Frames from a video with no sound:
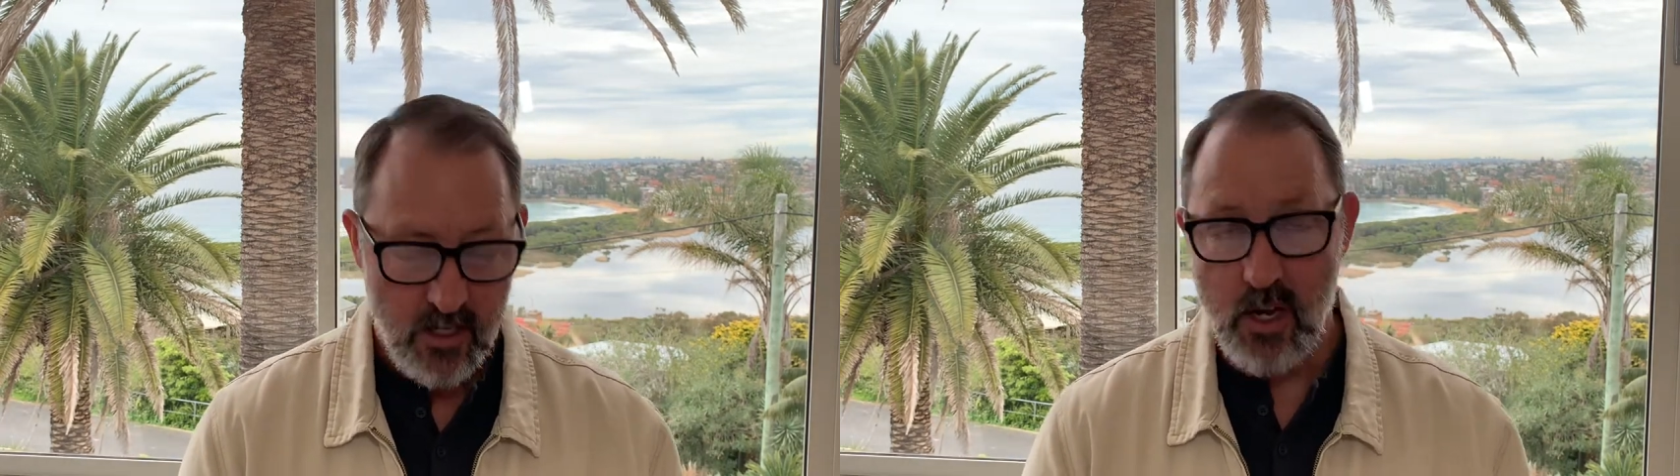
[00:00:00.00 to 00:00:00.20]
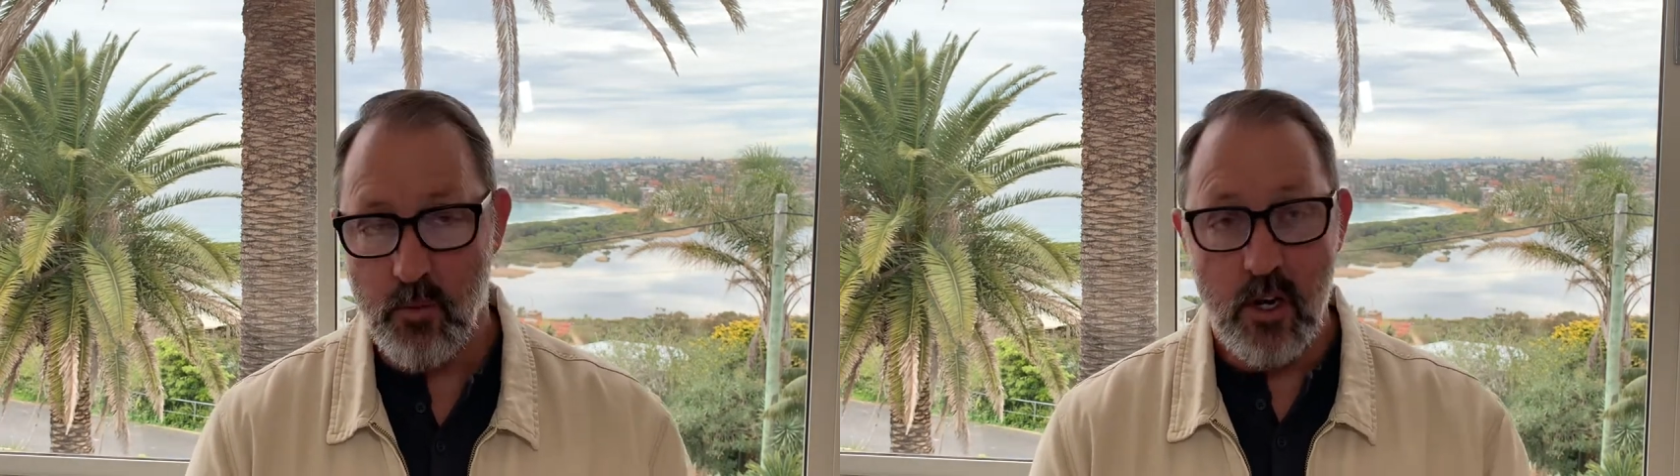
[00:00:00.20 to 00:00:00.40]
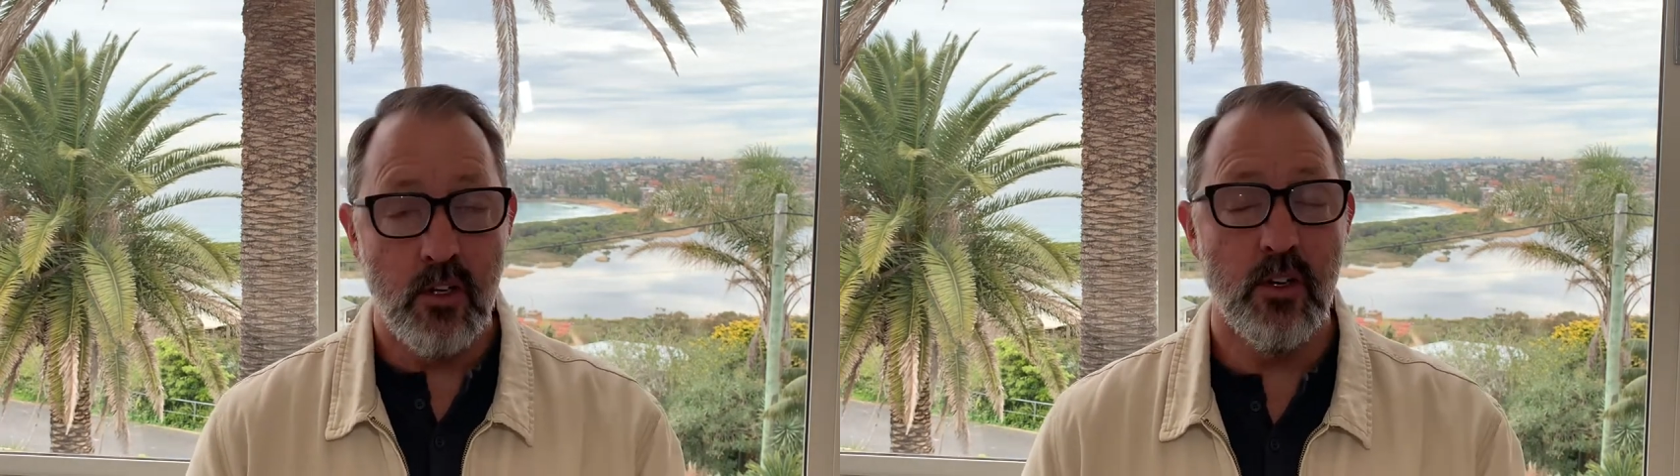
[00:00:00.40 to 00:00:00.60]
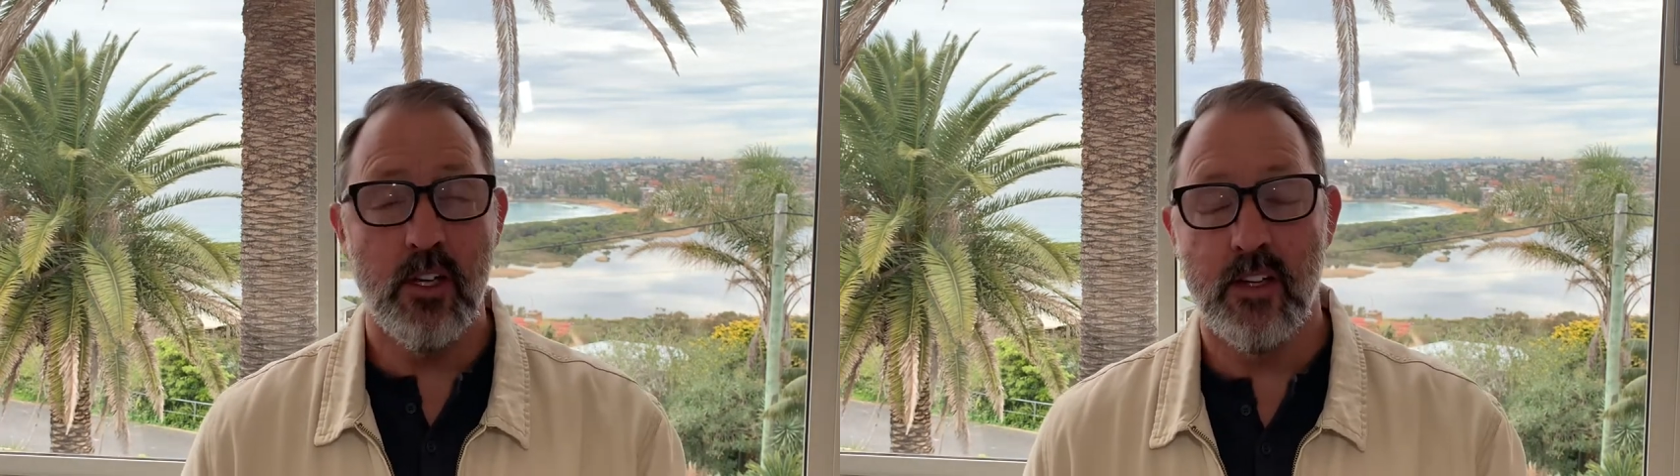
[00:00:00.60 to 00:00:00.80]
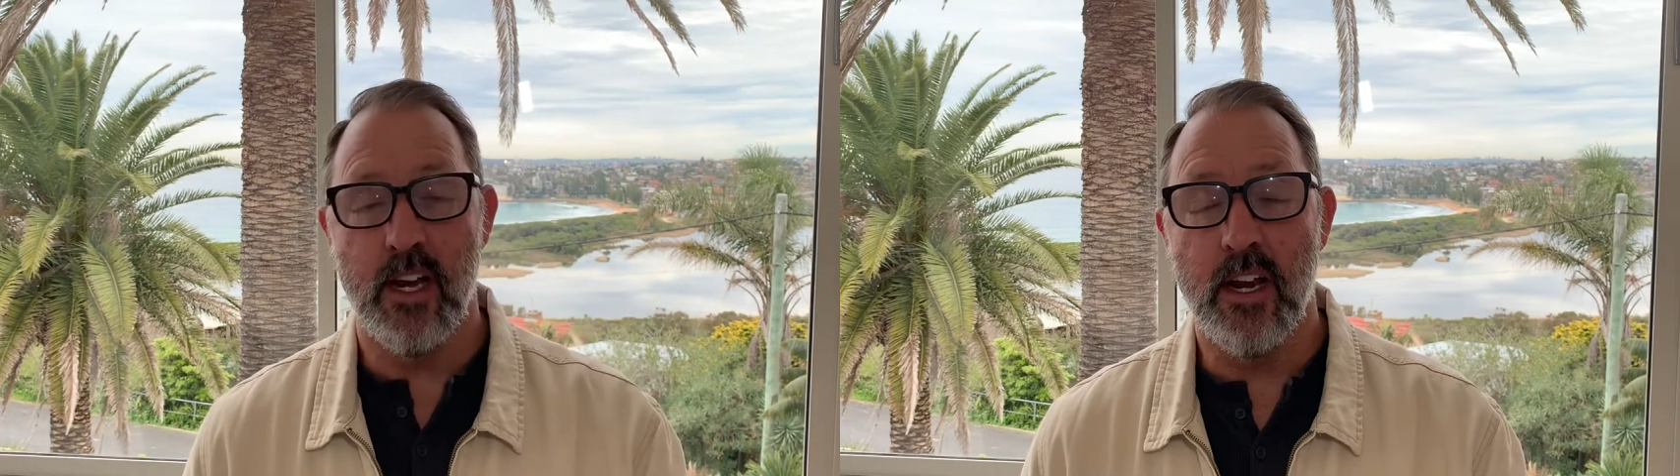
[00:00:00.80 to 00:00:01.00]
Now, we're going to look
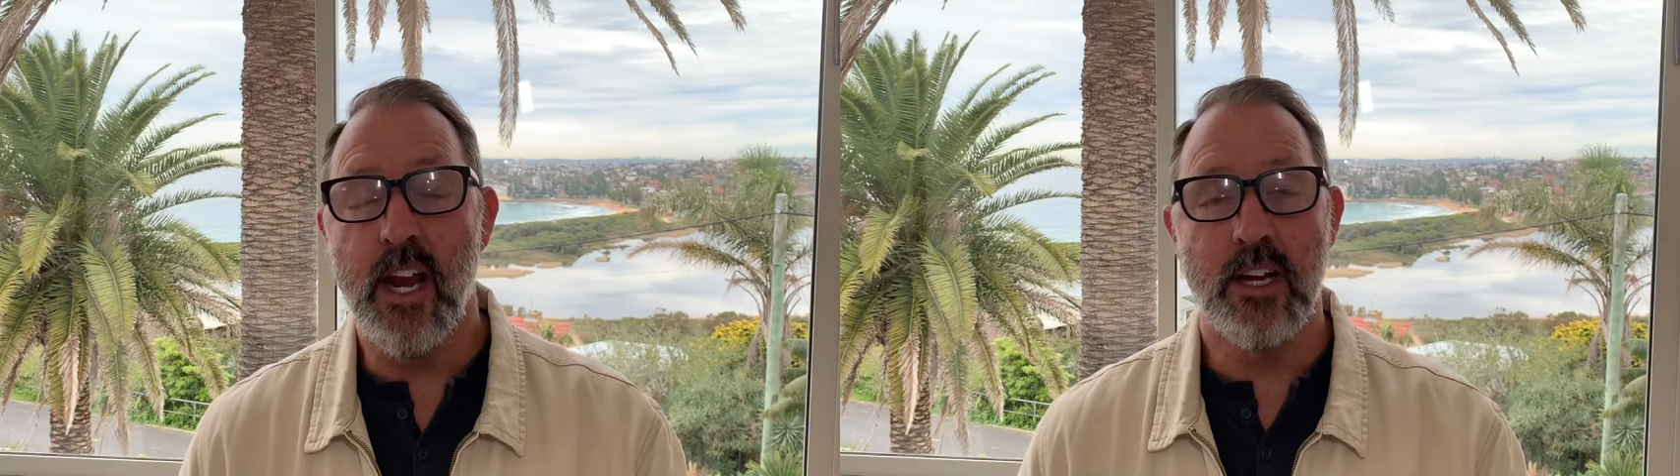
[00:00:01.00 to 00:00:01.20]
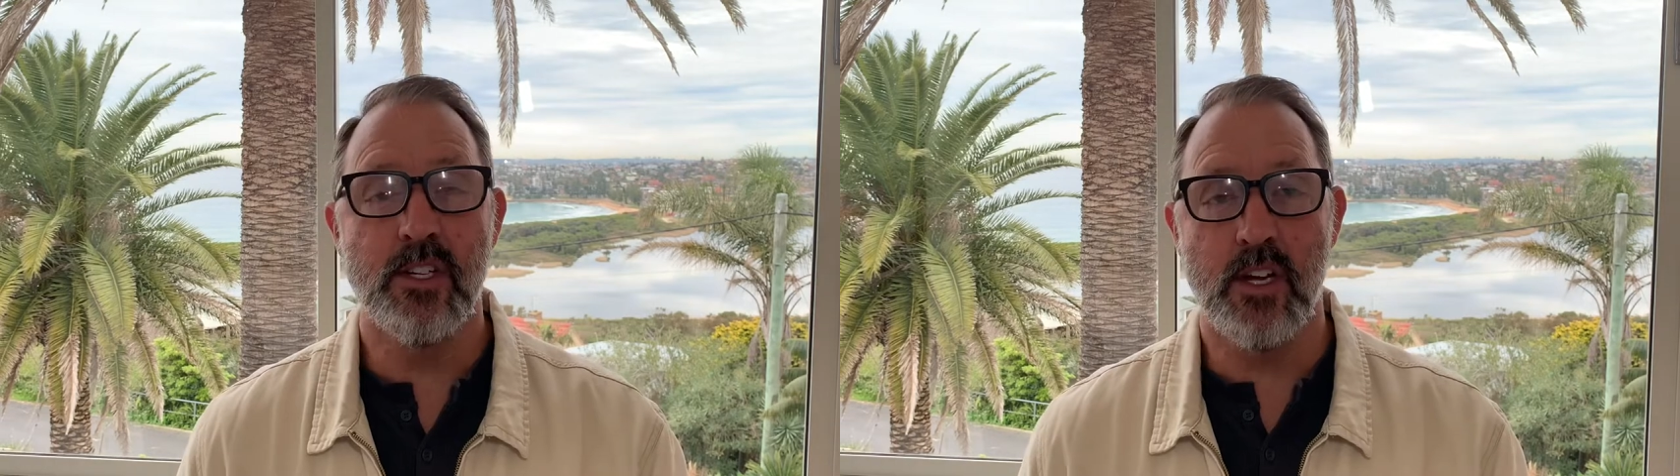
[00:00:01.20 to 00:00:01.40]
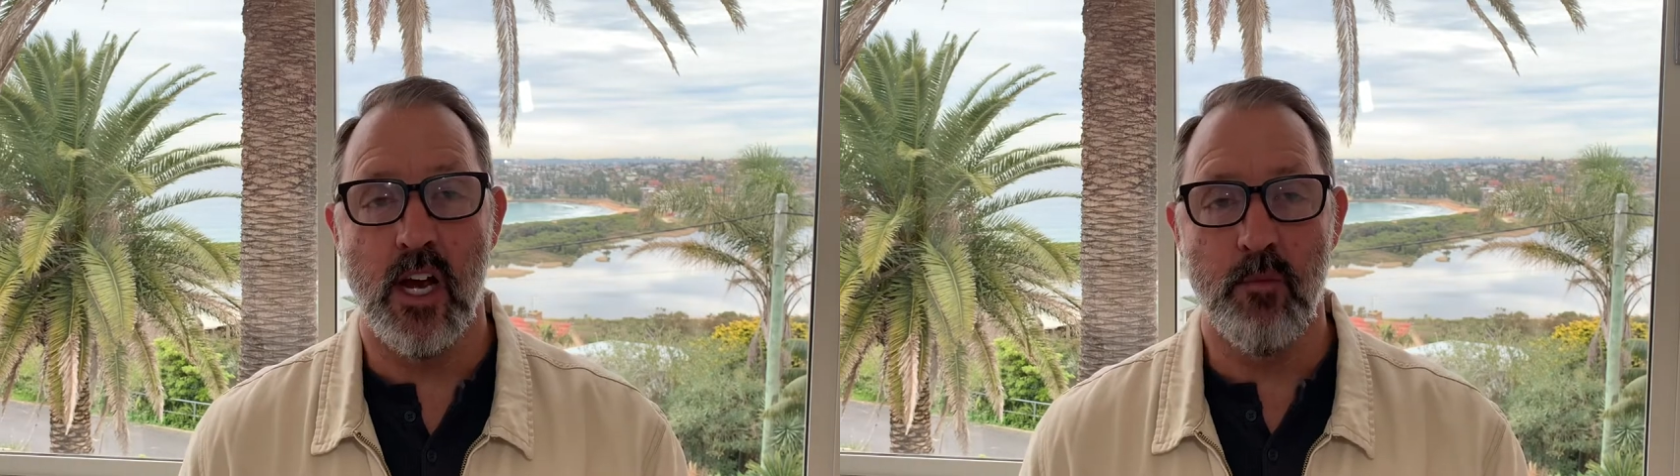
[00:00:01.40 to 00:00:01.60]
at that next time.